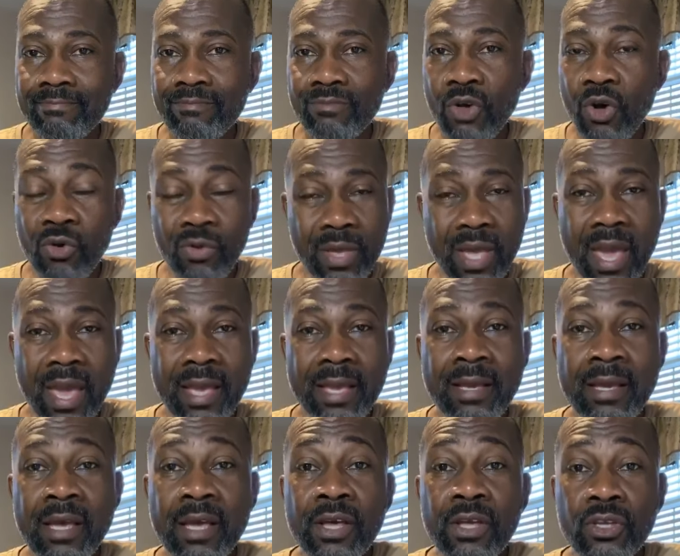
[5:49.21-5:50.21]
Okay,
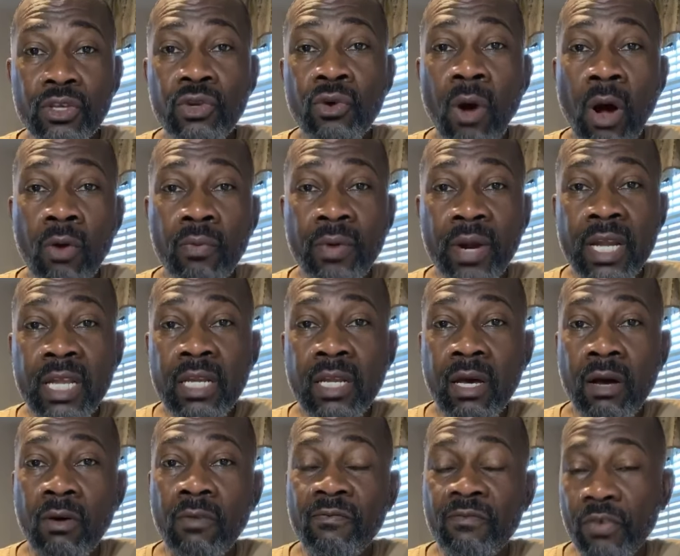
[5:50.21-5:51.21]
you already
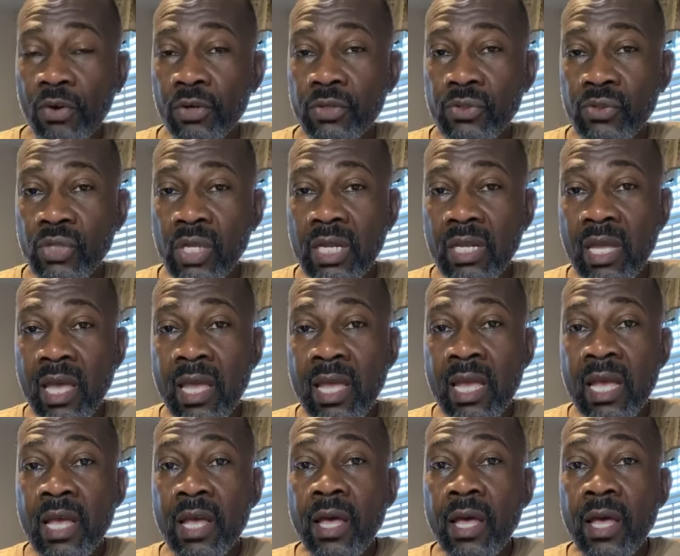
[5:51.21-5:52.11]
know, first Sunday